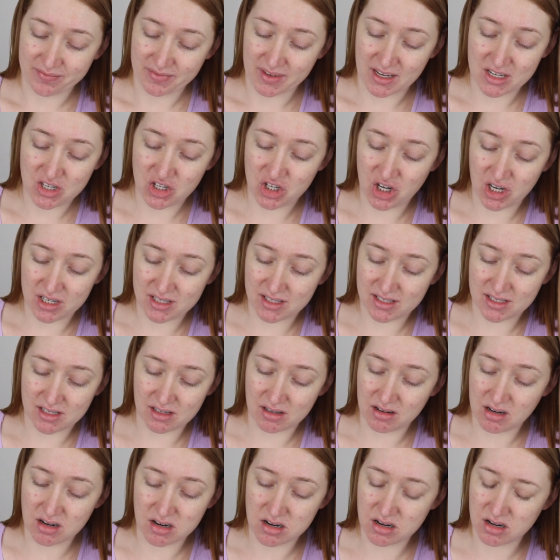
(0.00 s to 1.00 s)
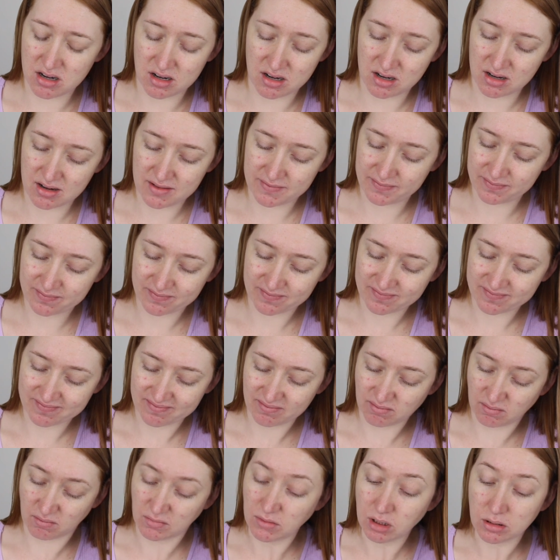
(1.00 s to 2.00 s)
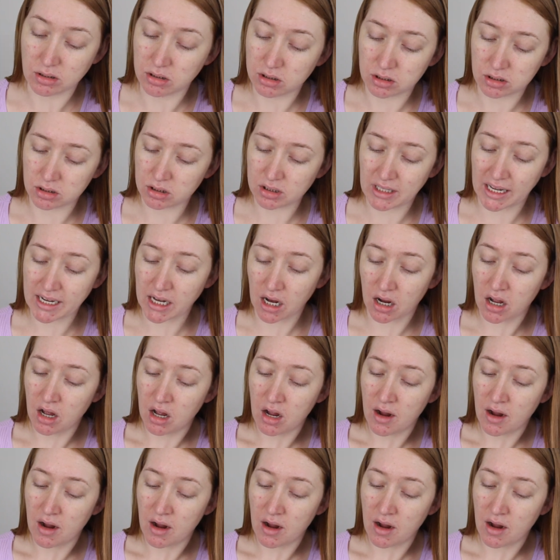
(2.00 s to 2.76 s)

It just, oh, oh, like,